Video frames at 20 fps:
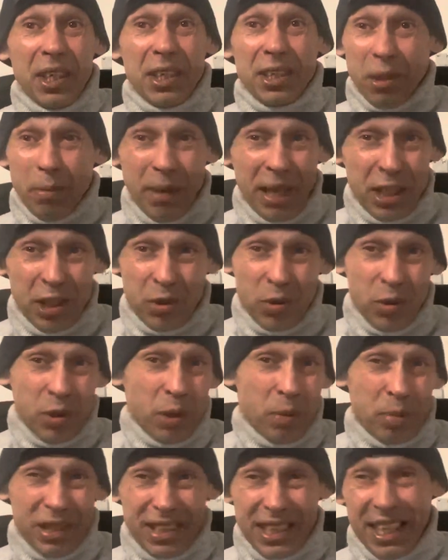to make sure you're
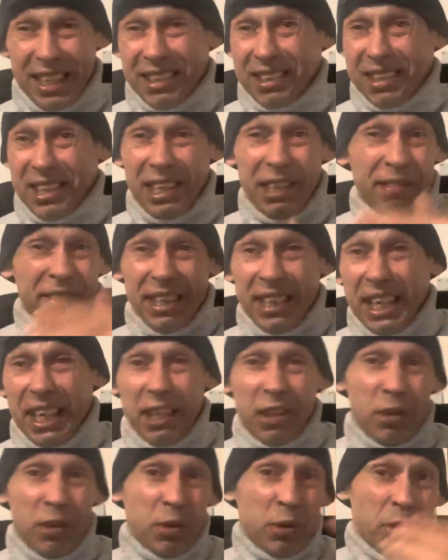protected. Even
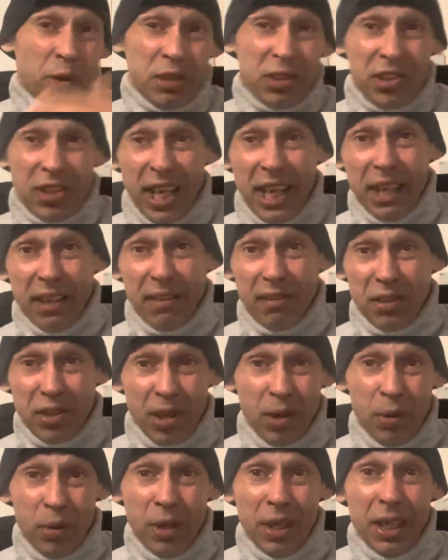then, you're not safe.
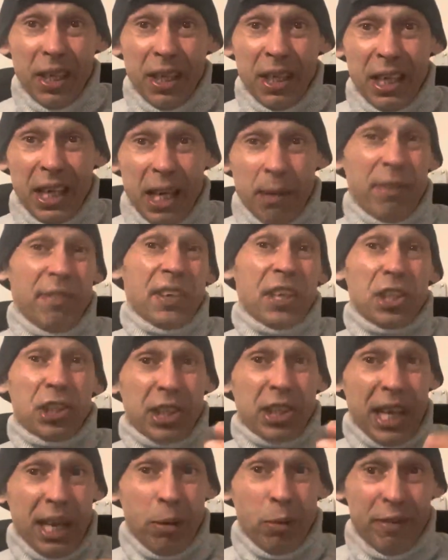So I'm having a
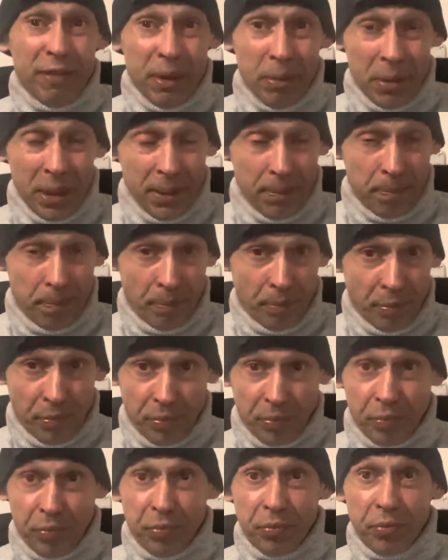chat with him,
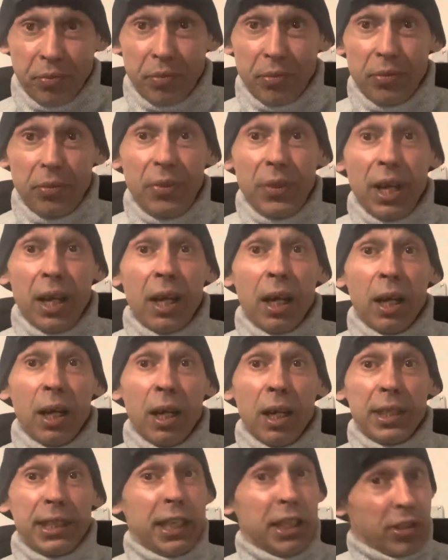
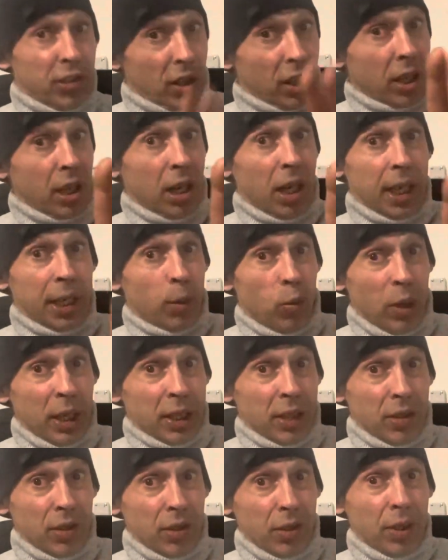and these are the kind of
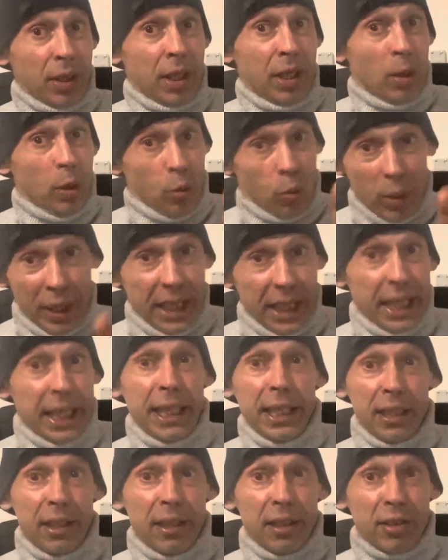ones we
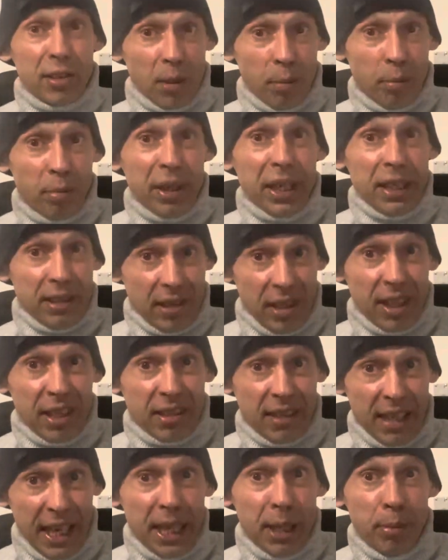need to bring to the
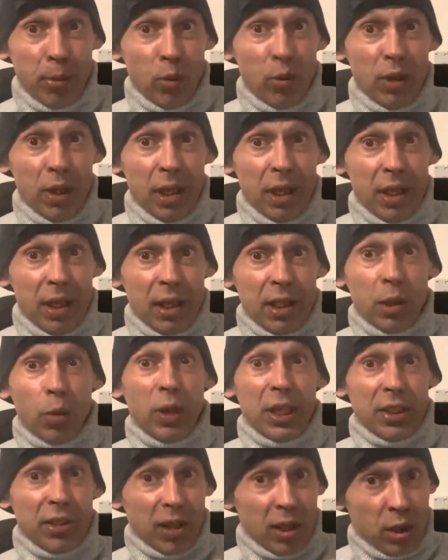table, the
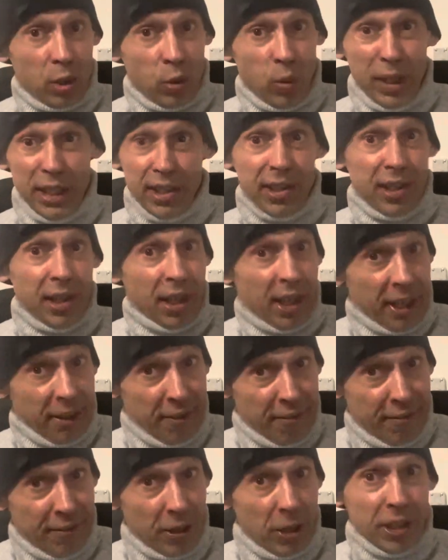ones at 29,
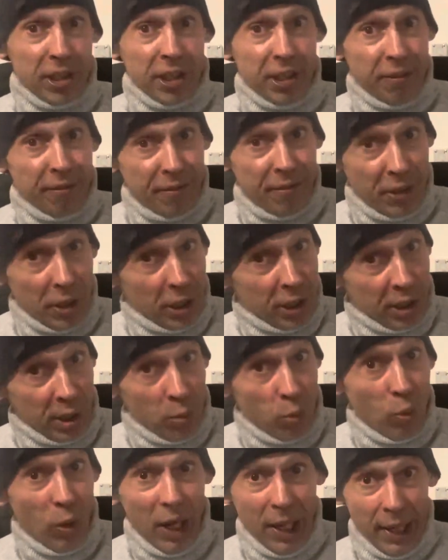30,
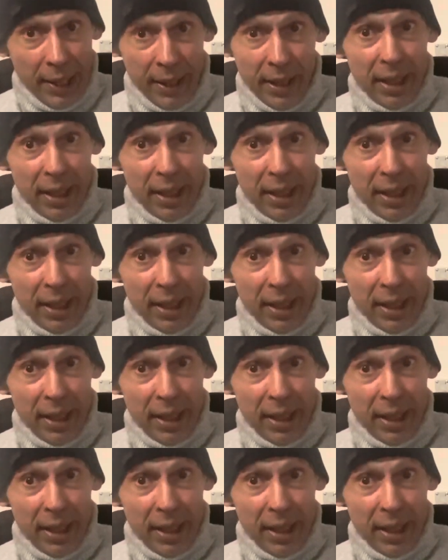31,